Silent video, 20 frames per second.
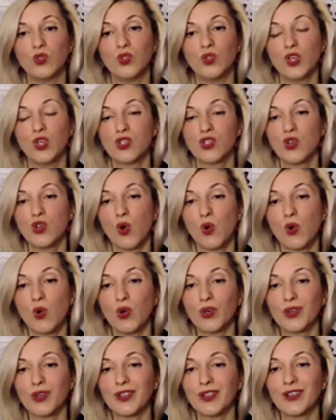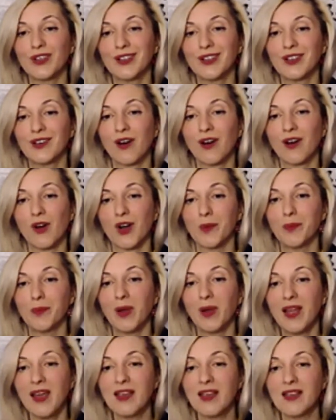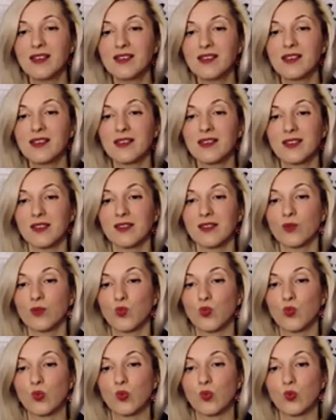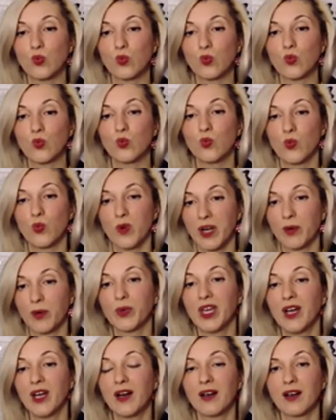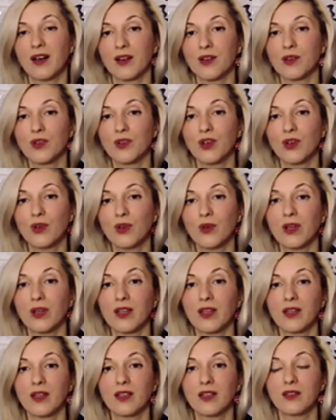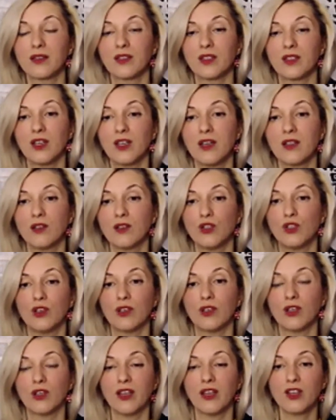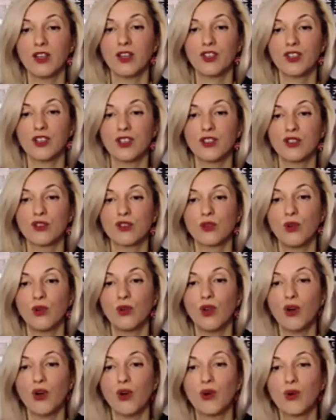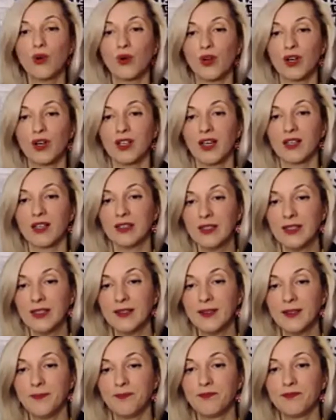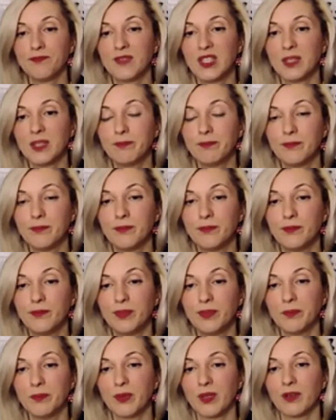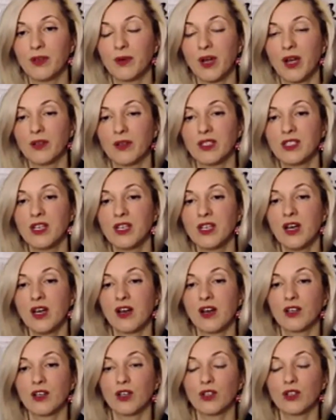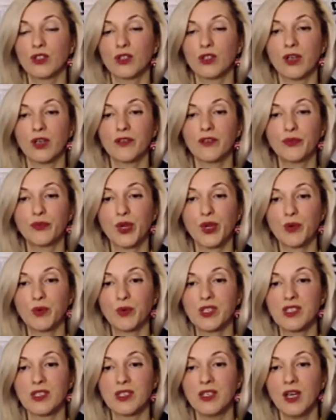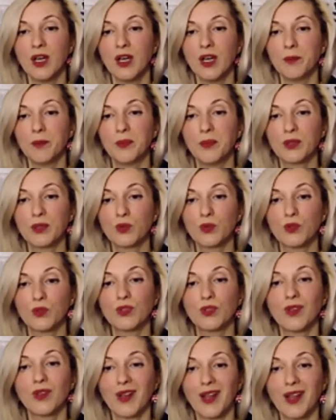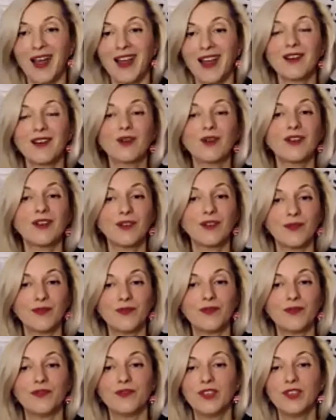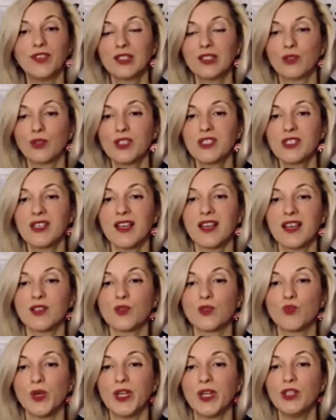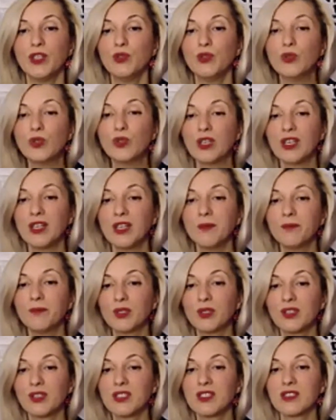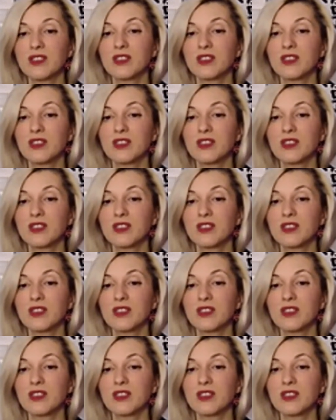it's no longer our place where we are, you know, and that the energy is too low, or that the people around us are not on our frequency. But like Victor says, when you keep your